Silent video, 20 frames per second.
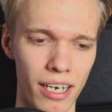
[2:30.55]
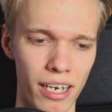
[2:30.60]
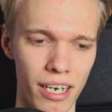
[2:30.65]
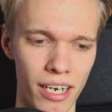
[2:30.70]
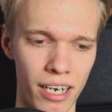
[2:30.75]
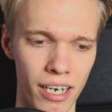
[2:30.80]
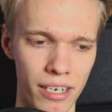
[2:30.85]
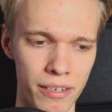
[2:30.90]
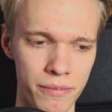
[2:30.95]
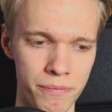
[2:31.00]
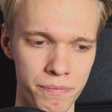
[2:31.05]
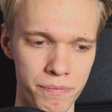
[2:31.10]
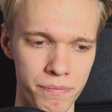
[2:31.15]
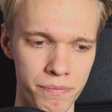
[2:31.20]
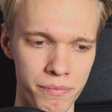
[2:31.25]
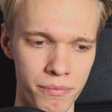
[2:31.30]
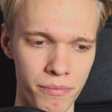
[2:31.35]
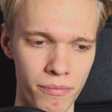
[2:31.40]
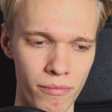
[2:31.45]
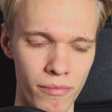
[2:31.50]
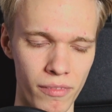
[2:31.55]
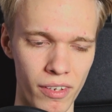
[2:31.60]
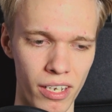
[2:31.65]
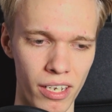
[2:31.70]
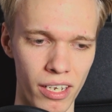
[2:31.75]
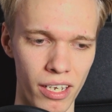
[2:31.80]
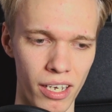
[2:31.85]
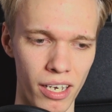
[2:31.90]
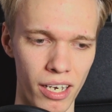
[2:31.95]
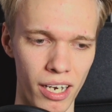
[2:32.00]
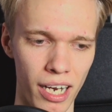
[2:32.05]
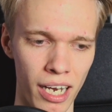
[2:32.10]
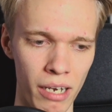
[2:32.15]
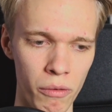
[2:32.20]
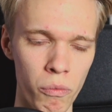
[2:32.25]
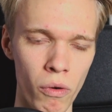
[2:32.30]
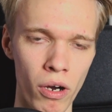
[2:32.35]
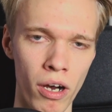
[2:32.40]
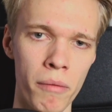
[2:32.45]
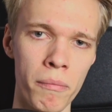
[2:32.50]
I
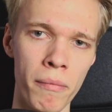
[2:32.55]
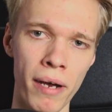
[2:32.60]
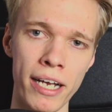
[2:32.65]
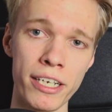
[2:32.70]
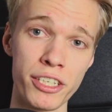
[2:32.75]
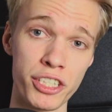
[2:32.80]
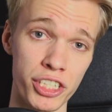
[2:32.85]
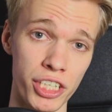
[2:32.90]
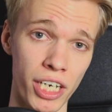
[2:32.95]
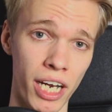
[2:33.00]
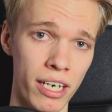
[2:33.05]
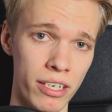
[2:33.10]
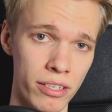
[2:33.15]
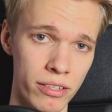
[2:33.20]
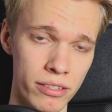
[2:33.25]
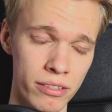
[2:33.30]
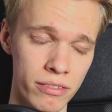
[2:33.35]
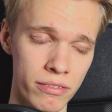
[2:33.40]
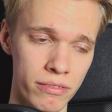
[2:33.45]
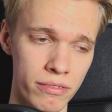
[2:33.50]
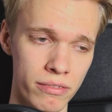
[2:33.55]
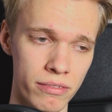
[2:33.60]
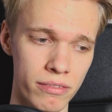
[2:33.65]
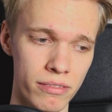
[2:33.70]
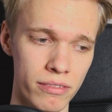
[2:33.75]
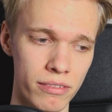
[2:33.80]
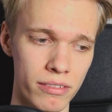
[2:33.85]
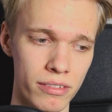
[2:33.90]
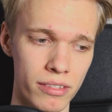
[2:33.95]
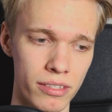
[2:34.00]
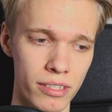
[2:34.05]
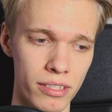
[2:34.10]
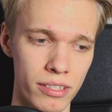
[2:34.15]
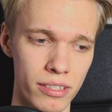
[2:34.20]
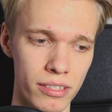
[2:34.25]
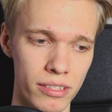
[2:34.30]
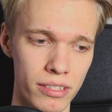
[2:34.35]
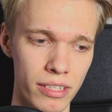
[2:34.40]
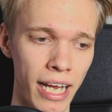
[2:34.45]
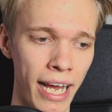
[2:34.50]
want my channel,
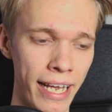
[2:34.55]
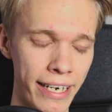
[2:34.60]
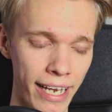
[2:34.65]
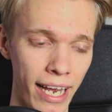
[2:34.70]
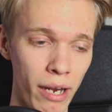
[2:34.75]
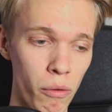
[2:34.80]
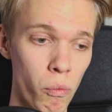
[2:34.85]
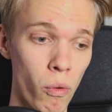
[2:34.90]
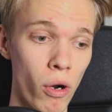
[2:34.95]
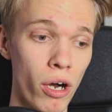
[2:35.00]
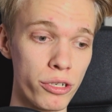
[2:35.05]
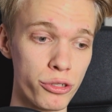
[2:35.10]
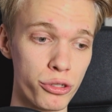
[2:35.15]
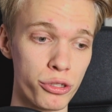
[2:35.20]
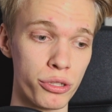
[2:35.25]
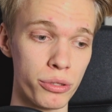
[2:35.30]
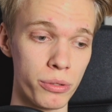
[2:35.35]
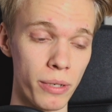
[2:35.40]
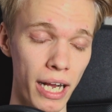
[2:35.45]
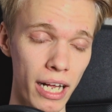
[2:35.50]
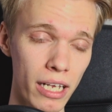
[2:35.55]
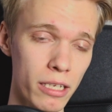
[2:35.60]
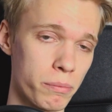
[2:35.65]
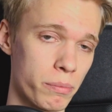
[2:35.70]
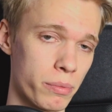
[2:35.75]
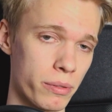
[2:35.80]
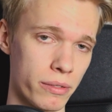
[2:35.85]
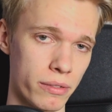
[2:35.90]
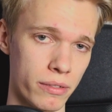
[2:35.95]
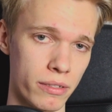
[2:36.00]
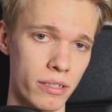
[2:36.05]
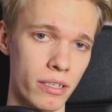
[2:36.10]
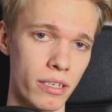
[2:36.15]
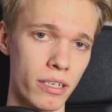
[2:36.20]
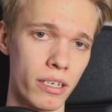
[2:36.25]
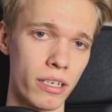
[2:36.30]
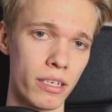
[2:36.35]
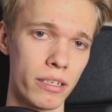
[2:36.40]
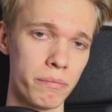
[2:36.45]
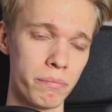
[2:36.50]
and I want to help
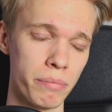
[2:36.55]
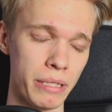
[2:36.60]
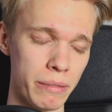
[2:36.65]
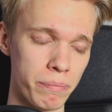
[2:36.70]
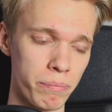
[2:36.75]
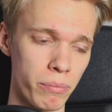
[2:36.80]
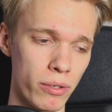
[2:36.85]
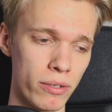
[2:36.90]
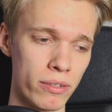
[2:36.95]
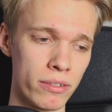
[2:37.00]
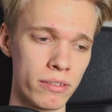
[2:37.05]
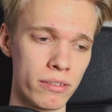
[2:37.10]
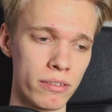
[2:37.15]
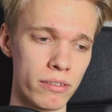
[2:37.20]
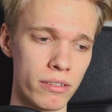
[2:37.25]
people